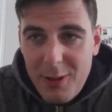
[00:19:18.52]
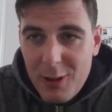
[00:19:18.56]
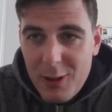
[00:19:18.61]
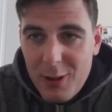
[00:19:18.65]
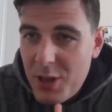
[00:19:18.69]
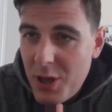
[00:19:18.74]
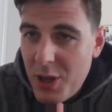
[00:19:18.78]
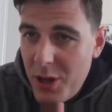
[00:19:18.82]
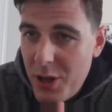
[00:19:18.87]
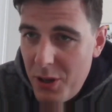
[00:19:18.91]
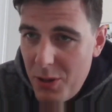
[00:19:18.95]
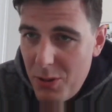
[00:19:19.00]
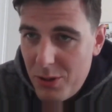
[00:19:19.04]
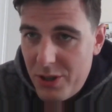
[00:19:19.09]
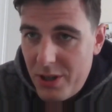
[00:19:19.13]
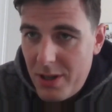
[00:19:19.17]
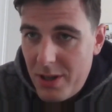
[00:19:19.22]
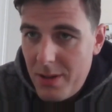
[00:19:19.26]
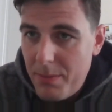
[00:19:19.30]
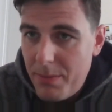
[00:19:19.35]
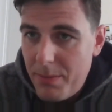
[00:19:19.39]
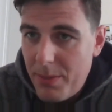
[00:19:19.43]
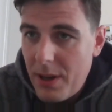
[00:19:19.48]
was
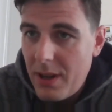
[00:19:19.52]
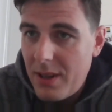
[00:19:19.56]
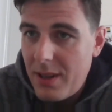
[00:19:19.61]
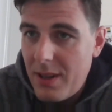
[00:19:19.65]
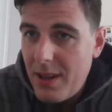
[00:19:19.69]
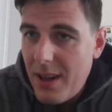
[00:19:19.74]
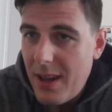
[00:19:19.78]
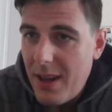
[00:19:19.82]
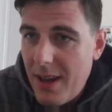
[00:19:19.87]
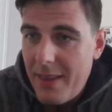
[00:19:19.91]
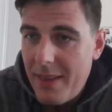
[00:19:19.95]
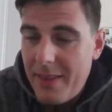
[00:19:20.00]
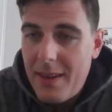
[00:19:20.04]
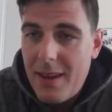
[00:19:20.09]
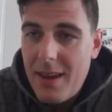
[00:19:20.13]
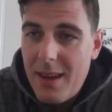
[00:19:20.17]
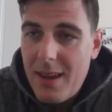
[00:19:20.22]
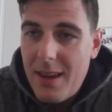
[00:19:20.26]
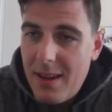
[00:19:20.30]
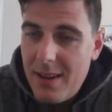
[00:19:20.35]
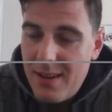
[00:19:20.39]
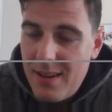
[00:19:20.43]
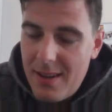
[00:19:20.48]
huge impact, and
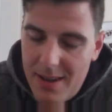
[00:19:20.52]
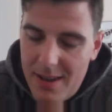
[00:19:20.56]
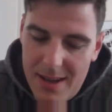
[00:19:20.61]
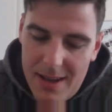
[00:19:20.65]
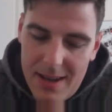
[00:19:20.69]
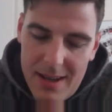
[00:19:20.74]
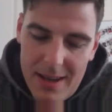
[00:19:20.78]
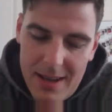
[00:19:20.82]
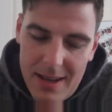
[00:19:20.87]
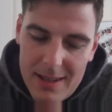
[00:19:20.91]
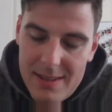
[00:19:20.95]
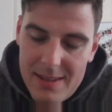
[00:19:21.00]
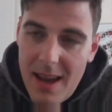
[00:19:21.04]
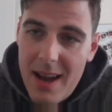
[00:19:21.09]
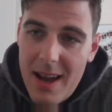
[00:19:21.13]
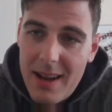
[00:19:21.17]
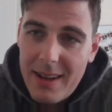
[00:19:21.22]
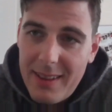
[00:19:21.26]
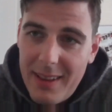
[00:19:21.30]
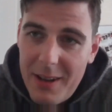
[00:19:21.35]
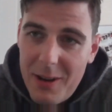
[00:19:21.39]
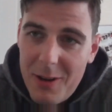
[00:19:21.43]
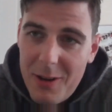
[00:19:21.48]

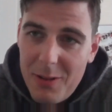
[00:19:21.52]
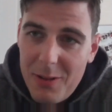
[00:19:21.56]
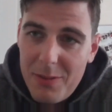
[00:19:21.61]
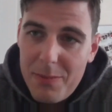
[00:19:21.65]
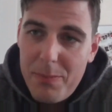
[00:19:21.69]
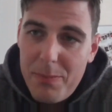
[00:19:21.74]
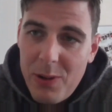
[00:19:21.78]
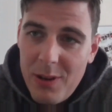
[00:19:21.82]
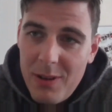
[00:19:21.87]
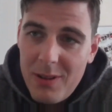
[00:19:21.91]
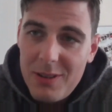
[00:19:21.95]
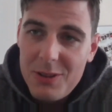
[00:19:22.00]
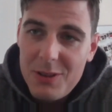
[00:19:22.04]
exactly on